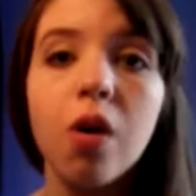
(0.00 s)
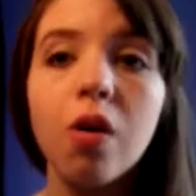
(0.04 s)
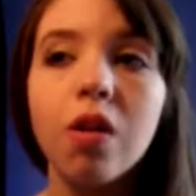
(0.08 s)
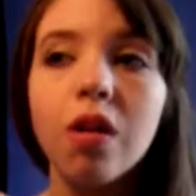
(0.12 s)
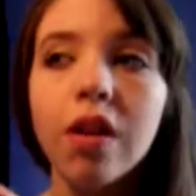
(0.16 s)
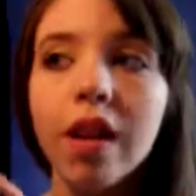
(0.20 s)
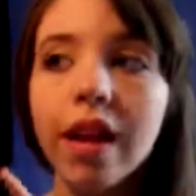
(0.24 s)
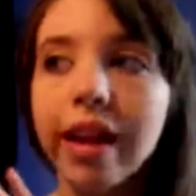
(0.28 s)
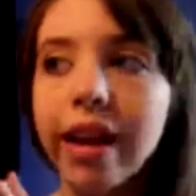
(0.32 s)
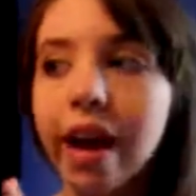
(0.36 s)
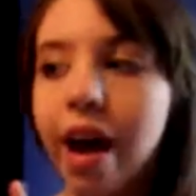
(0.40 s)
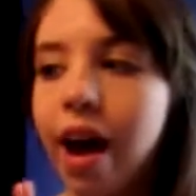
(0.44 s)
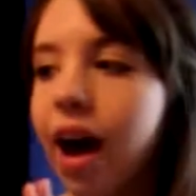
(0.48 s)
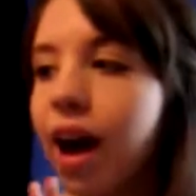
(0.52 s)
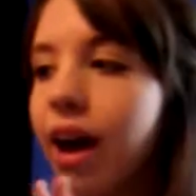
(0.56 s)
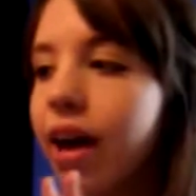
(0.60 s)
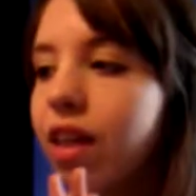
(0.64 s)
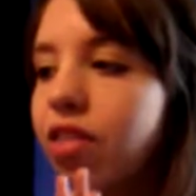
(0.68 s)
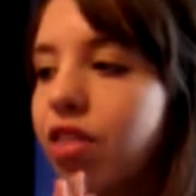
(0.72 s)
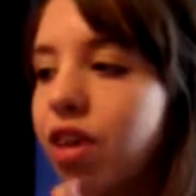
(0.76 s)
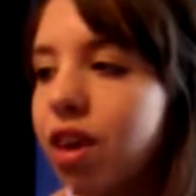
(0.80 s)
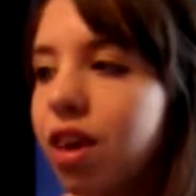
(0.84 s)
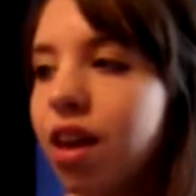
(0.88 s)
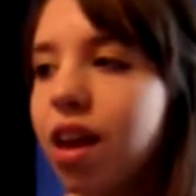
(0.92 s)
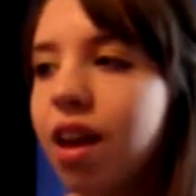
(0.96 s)
Like, I
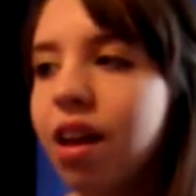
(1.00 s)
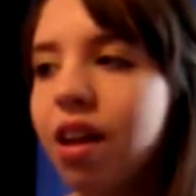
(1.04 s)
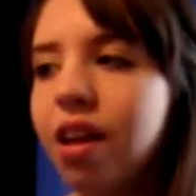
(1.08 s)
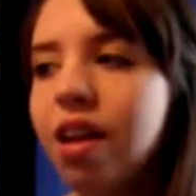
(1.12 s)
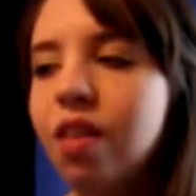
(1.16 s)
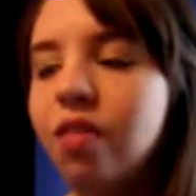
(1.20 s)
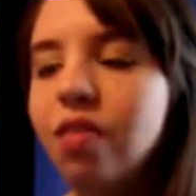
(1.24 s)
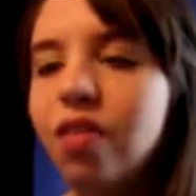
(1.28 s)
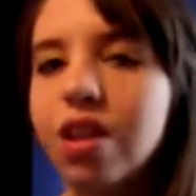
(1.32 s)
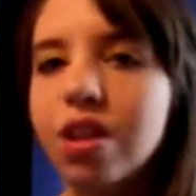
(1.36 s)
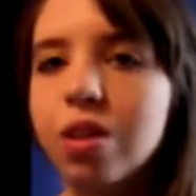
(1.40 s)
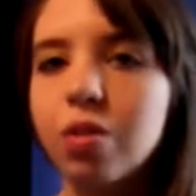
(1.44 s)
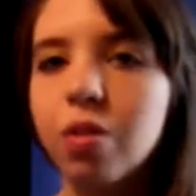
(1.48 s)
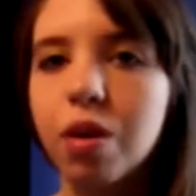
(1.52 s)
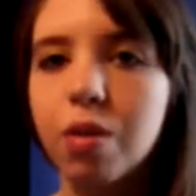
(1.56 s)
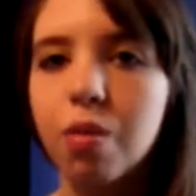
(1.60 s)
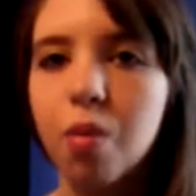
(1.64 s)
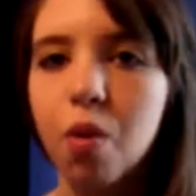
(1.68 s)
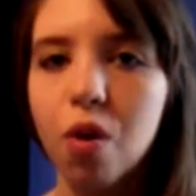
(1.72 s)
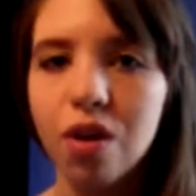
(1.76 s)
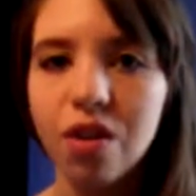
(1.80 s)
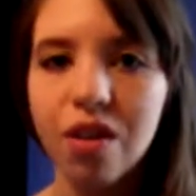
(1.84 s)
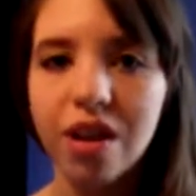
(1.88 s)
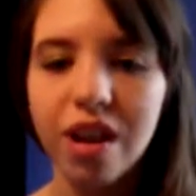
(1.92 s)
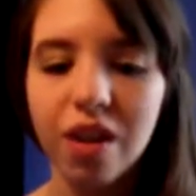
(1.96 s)
think I love this one
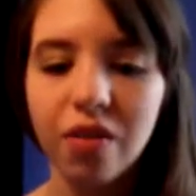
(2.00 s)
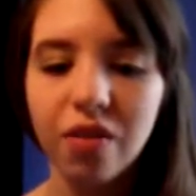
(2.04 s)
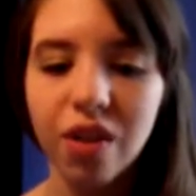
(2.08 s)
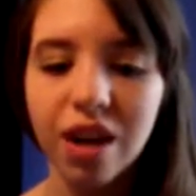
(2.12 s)
more than If